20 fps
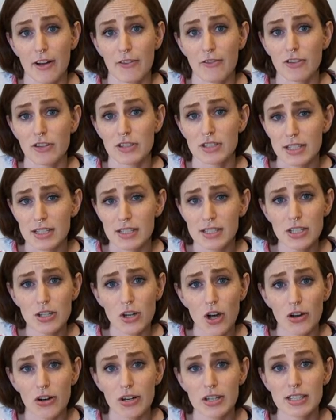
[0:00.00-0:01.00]
for
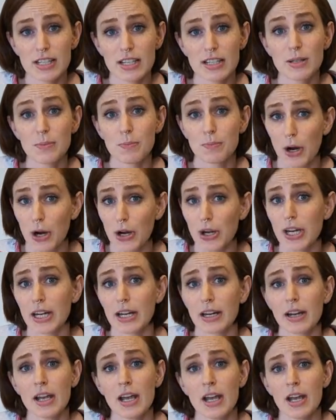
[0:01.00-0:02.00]
$60, it's a
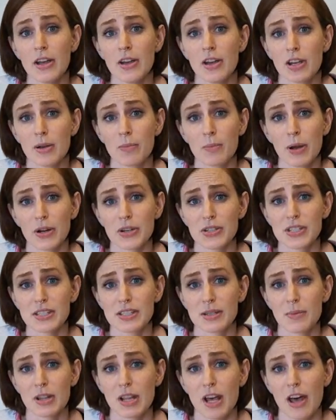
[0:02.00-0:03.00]
bargain compared to
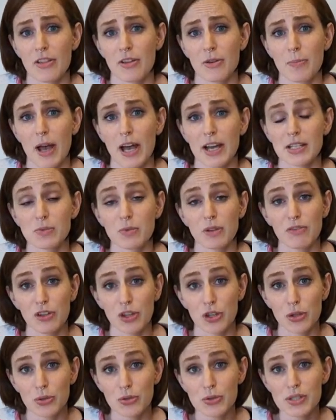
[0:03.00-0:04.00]
some of the other bags we've
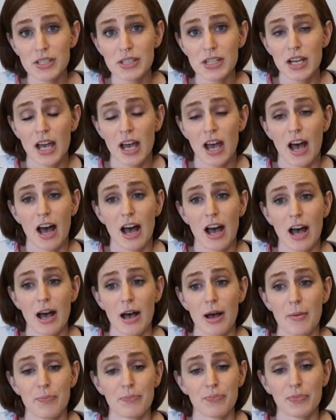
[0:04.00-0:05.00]
used.
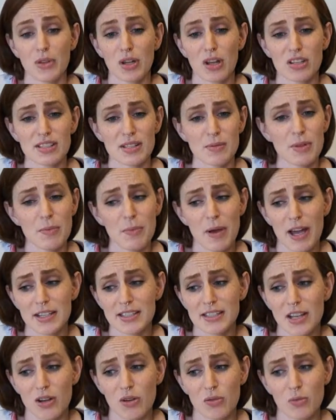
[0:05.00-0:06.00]
Some of the bags
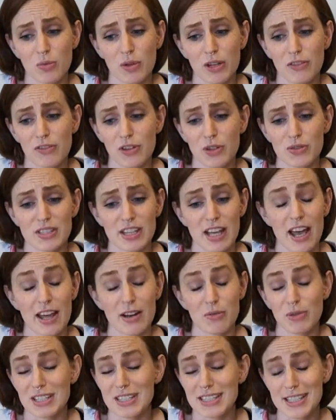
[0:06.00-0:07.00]
that we've used
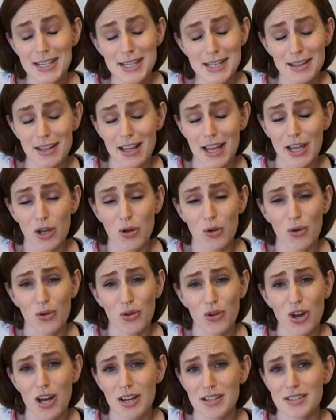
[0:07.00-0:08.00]
and we didn't like
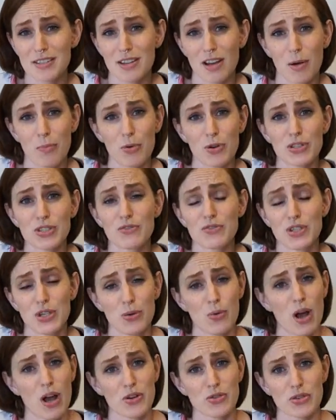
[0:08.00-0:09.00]
cost upwards of
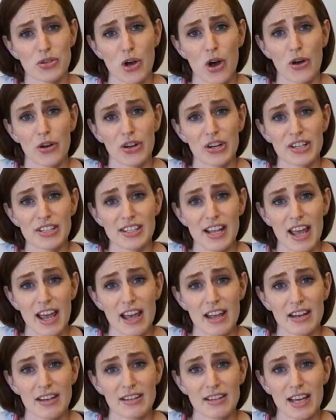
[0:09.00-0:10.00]
$200,
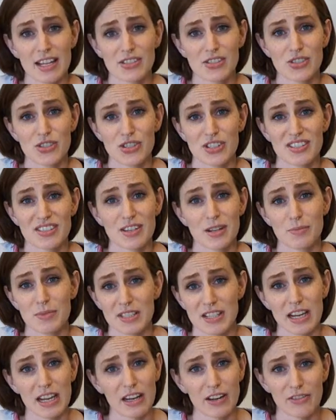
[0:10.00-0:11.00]
and that's just
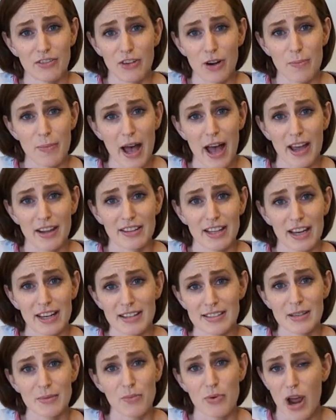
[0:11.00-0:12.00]
obscene for a bag that
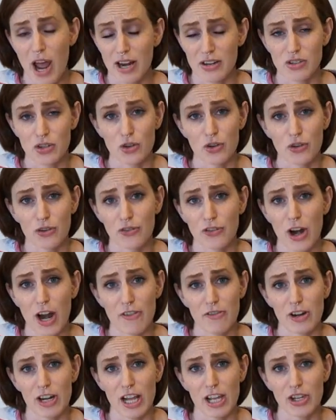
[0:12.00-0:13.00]
isn't practical for
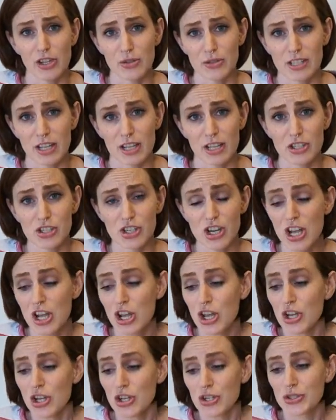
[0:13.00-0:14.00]
everyday usage.
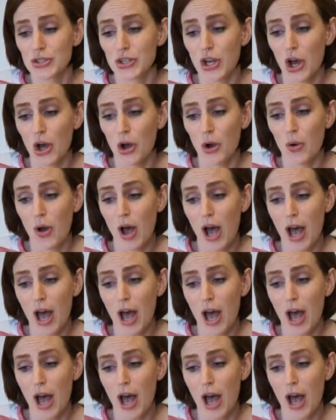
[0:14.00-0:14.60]
So